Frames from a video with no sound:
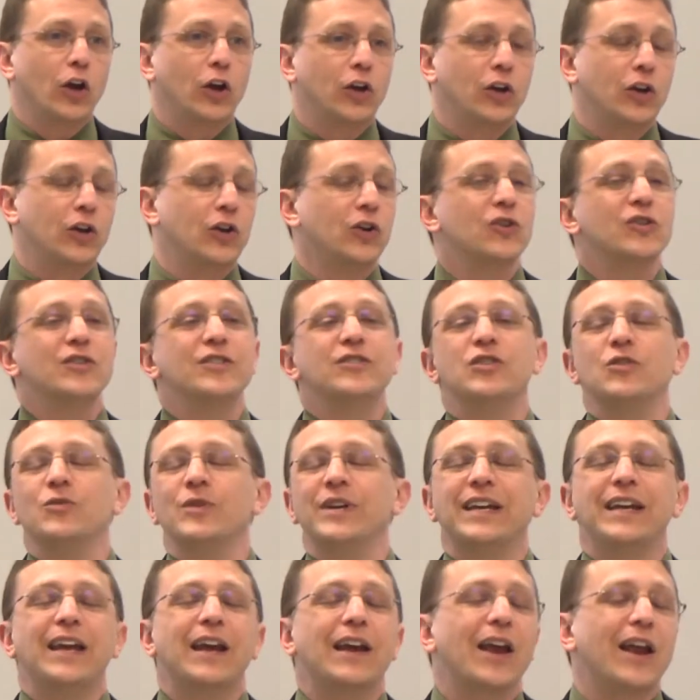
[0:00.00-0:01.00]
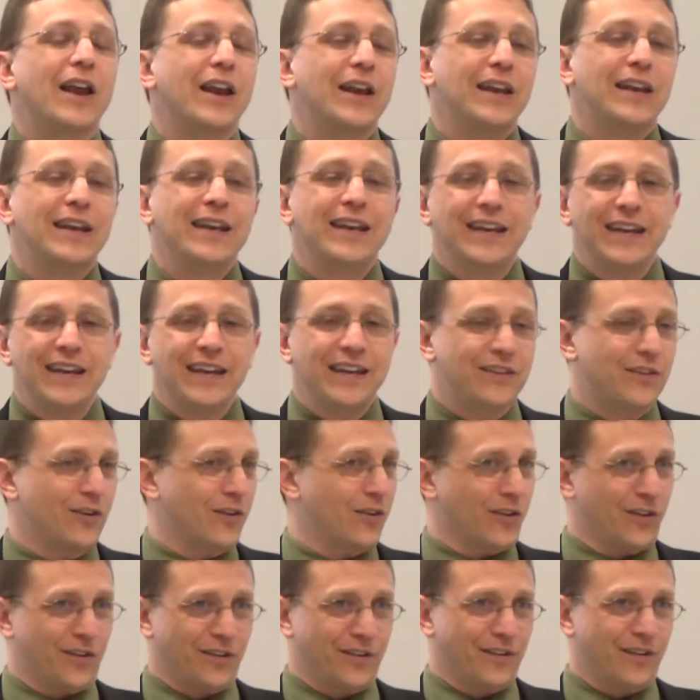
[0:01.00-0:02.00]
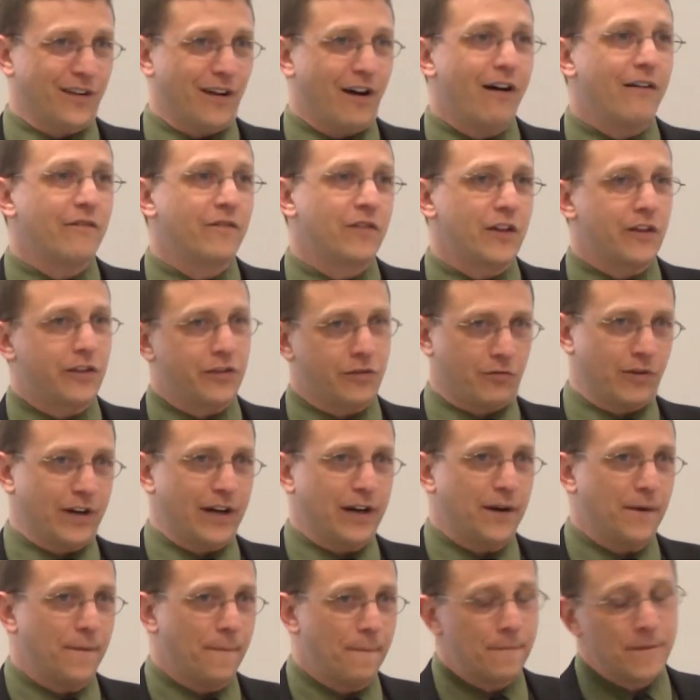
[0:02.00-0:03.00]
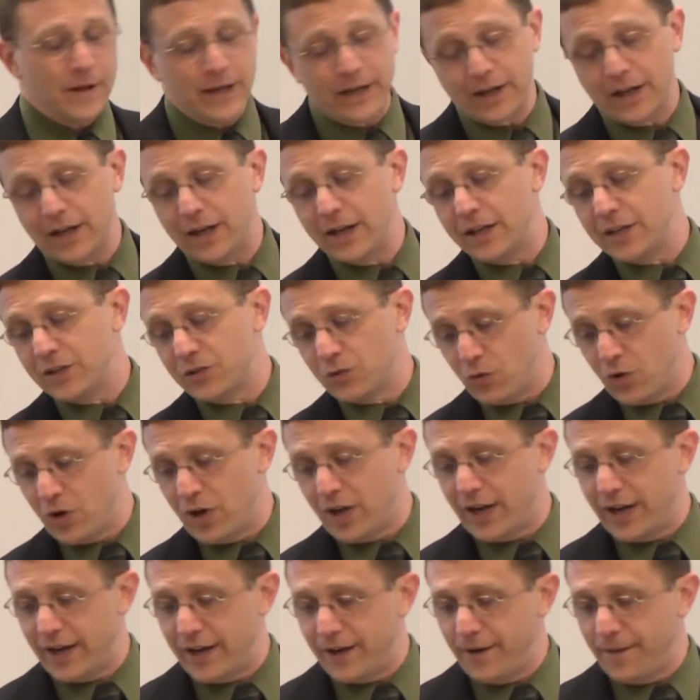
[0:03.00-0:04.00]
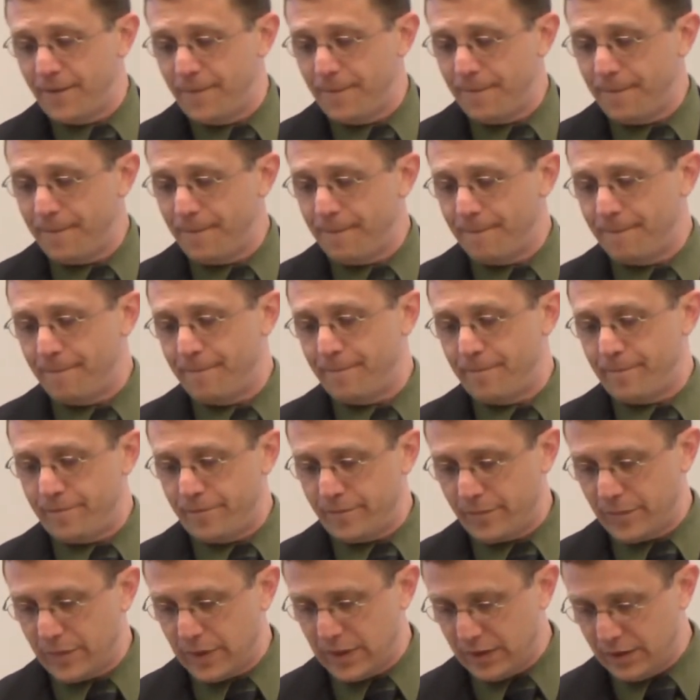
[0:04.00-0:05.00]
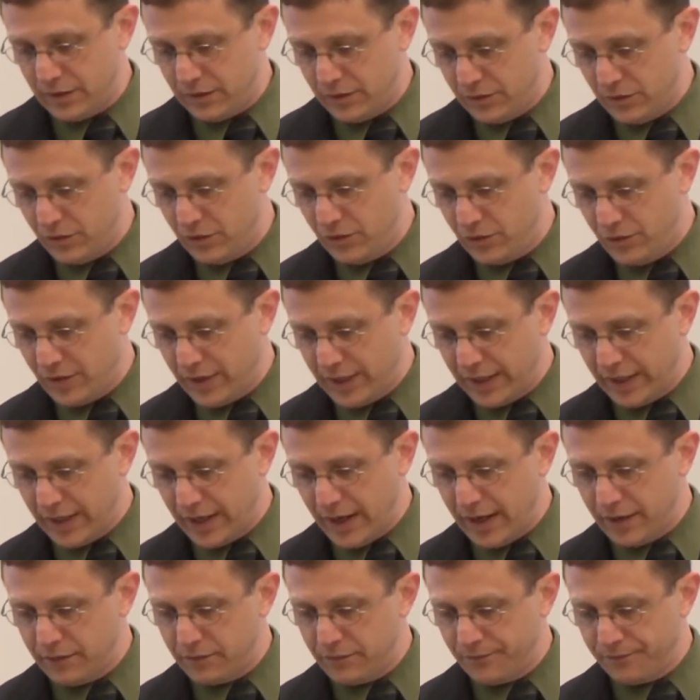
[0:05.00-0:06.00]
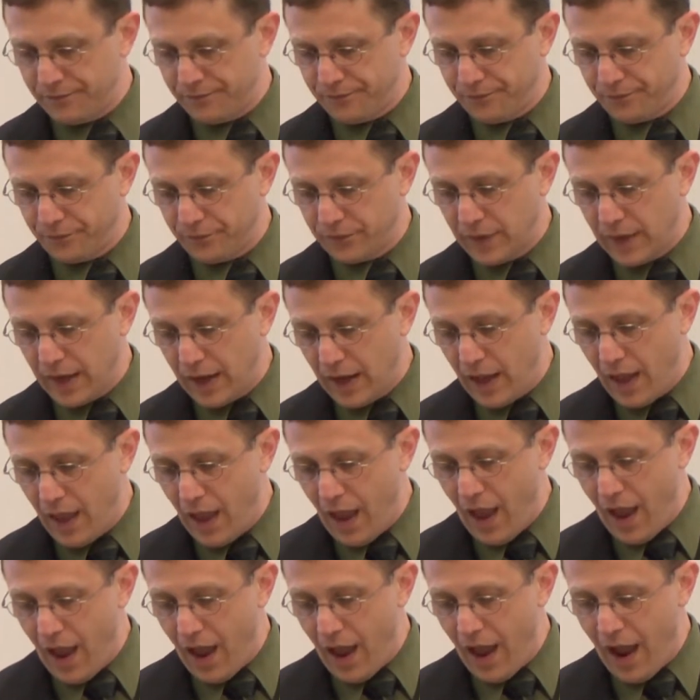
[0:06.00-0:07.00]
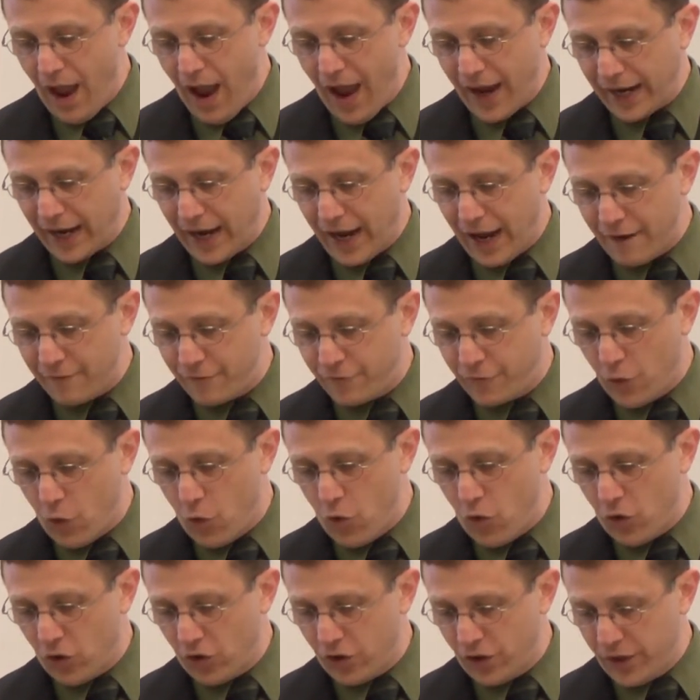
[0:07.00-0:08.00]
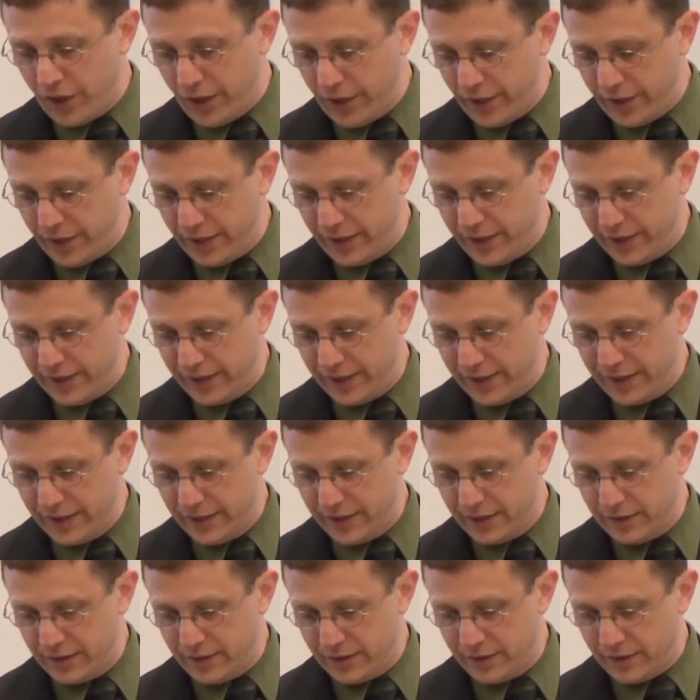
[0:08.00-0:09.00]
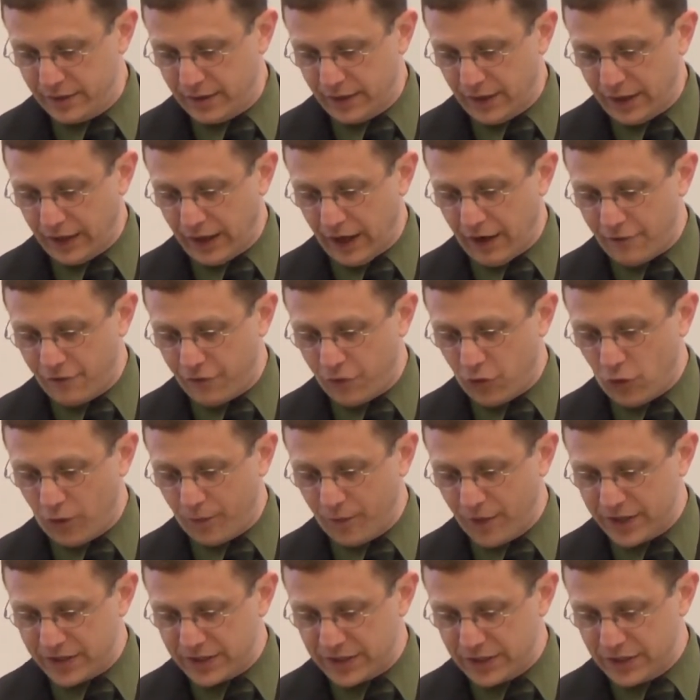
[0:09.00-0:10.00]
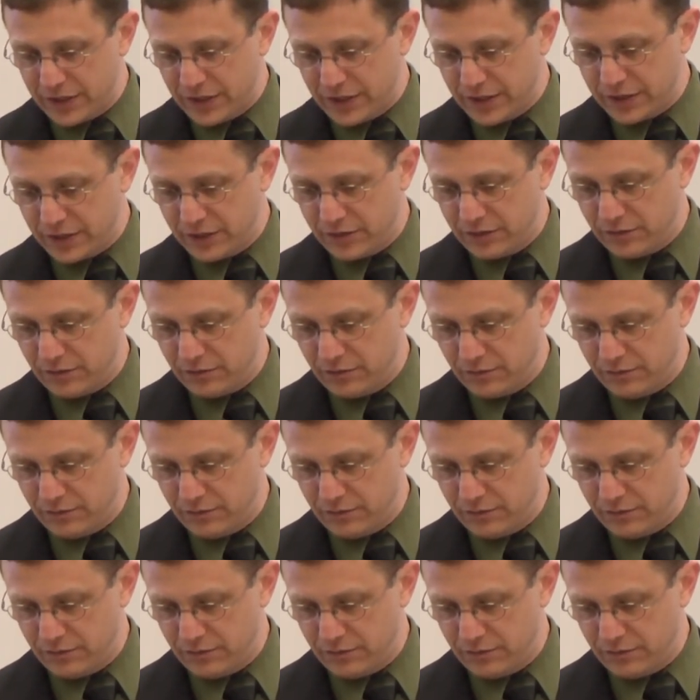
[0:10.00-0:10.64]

you're doing neither of the three because one, who do I got? I got four, I got four messages.